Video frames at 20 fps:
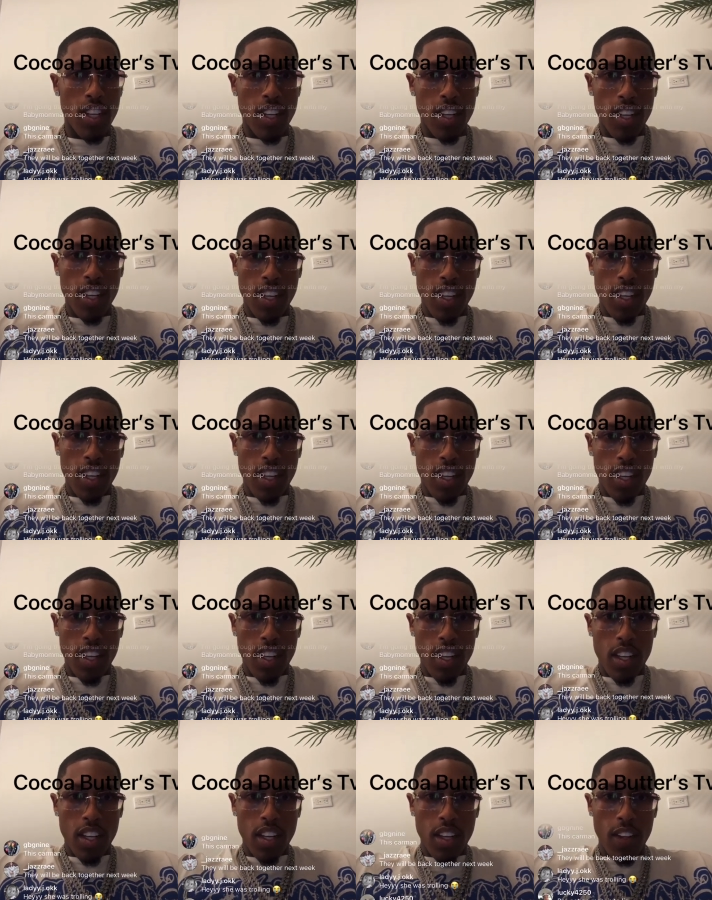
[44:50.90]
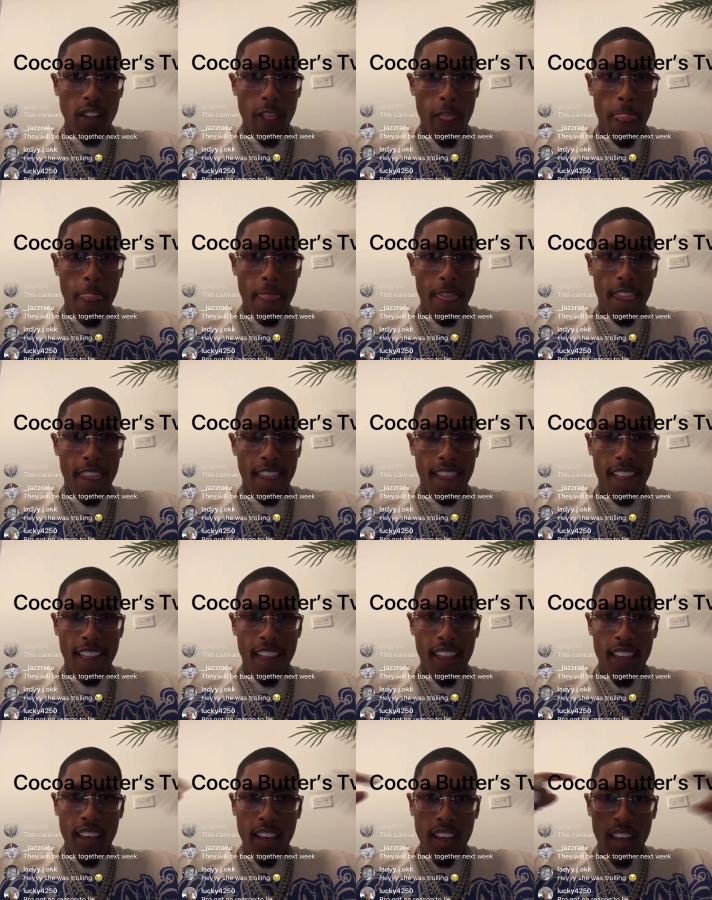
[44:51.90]

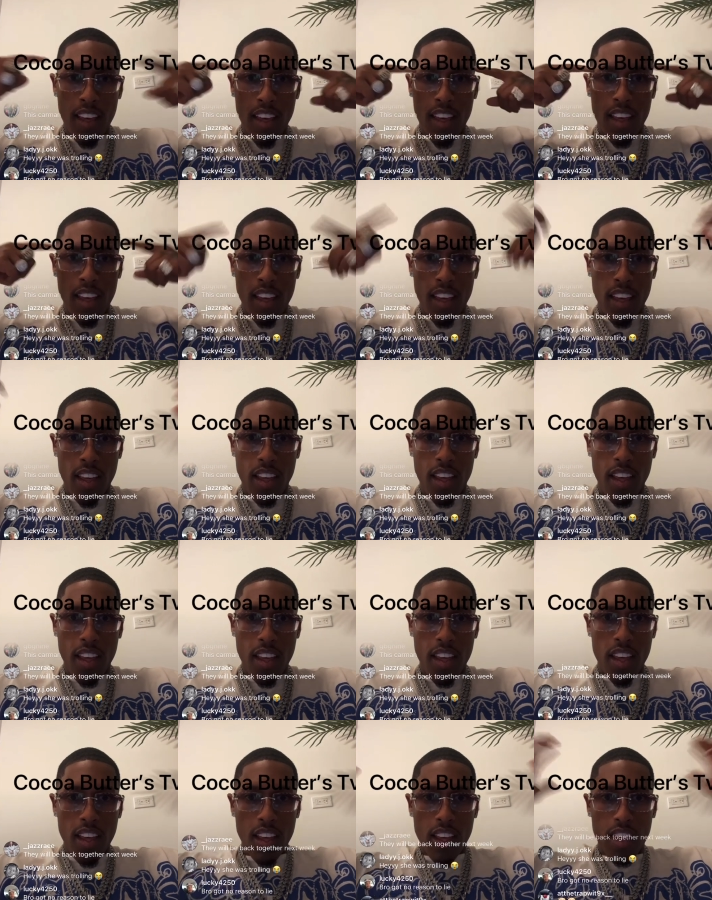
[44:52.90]
Nobody speaks.